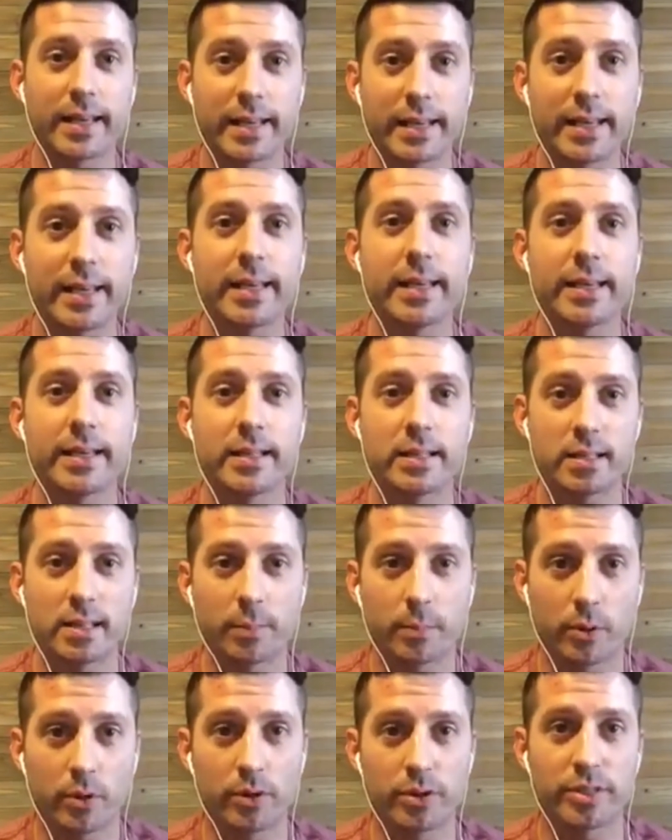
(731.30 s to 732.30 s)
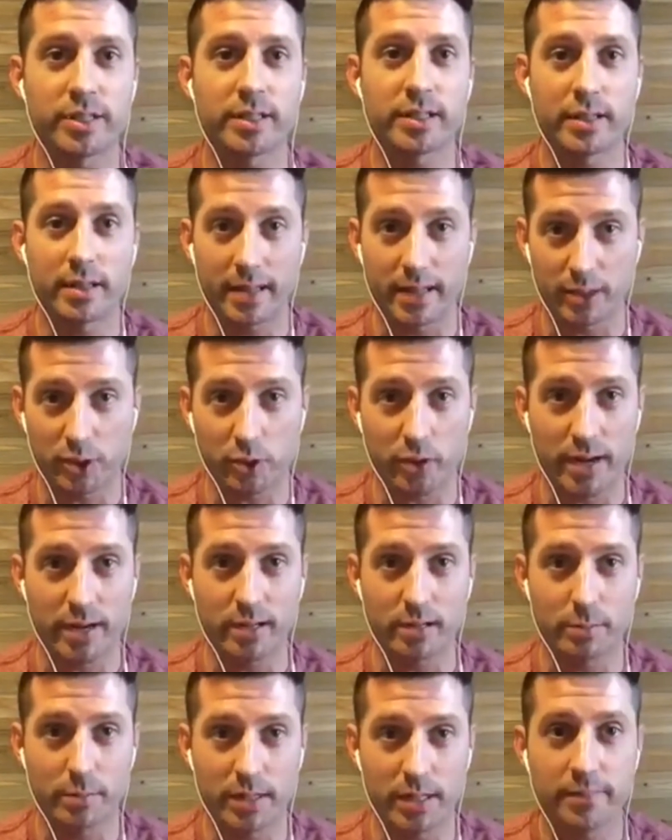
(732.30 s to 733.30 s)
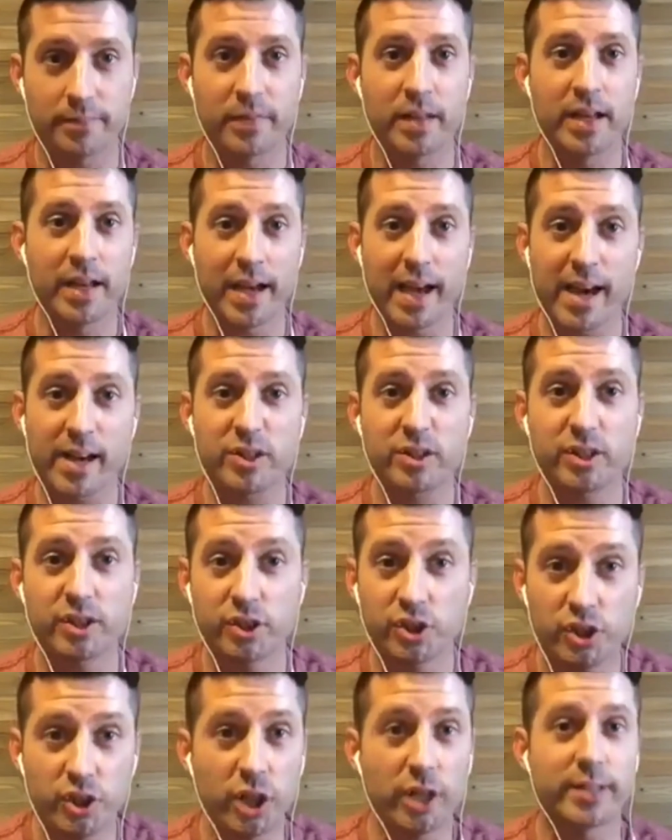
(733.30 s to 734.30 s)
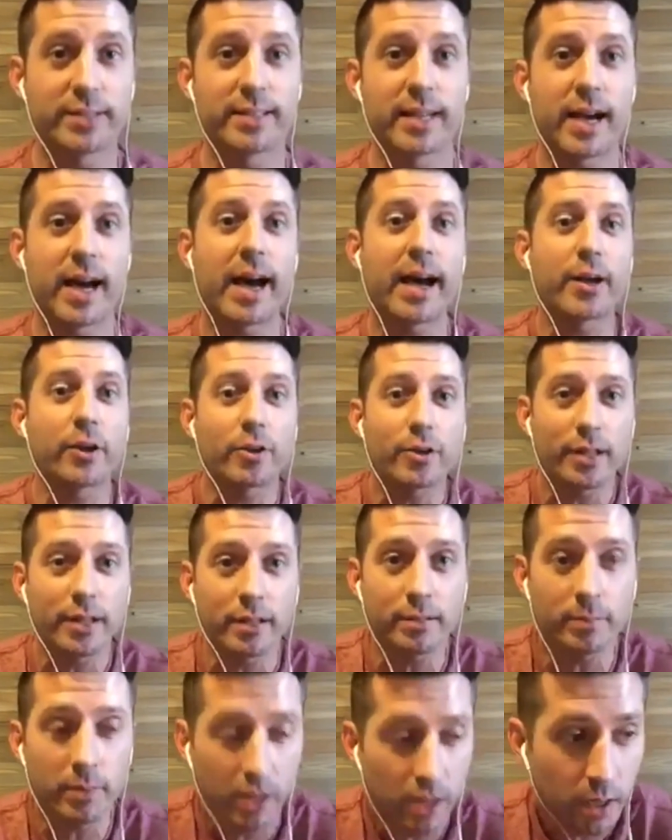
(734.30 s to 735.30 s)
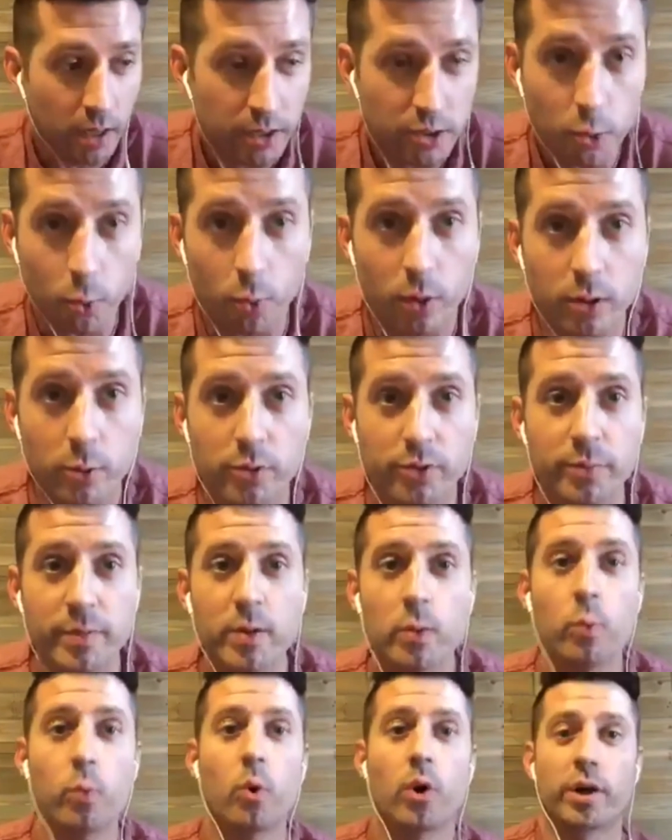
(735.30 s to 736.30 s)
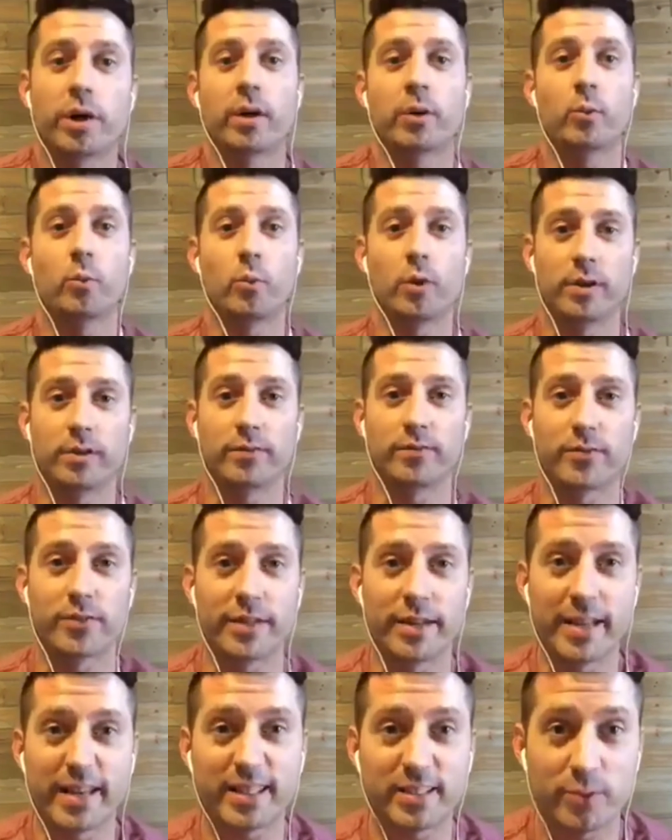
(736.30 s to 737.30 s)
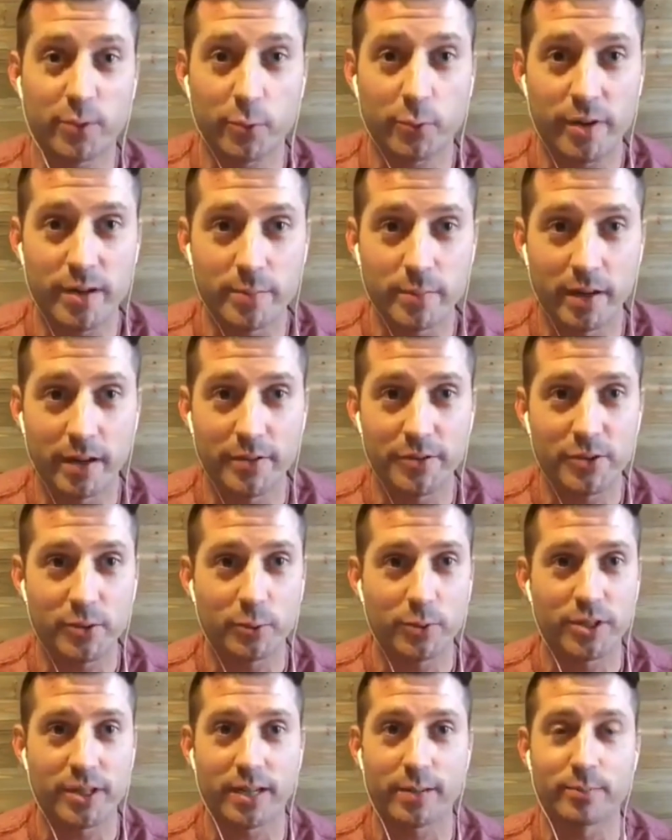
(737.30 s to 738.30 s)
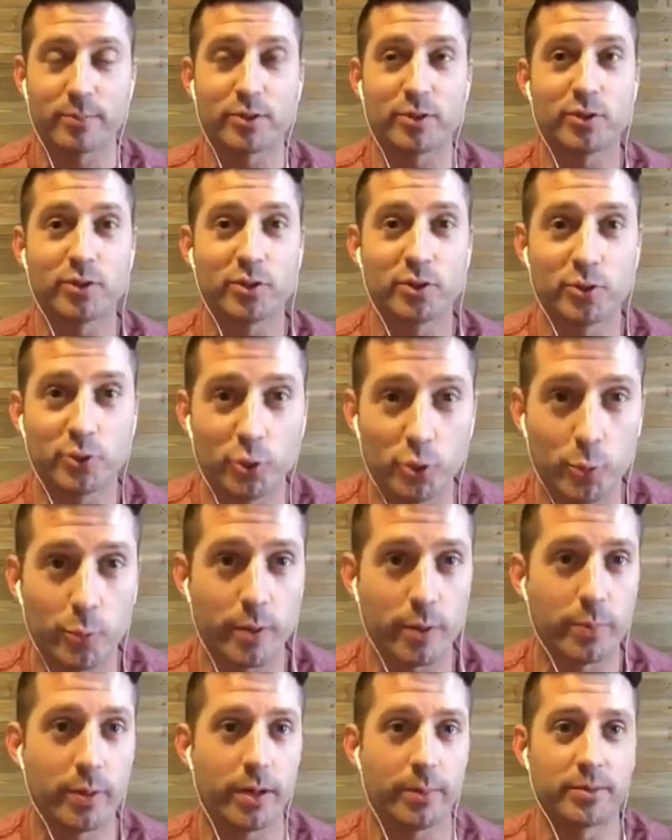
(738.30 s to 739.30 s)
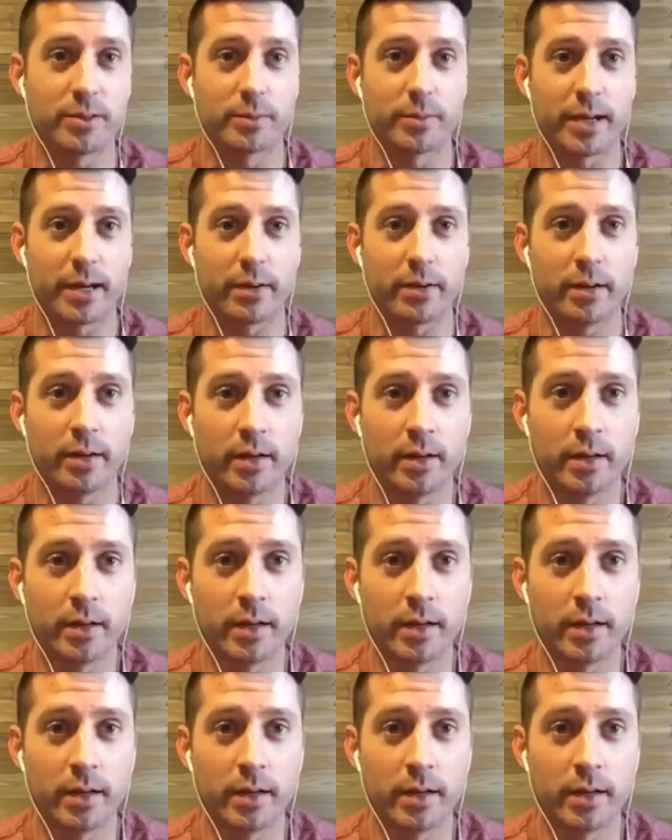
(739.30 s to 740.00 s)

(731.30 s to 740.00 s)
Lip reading: He is the person that trained me. I actually just hired him to work with me one-on-one for the next 3 months, which I'm super pumped about.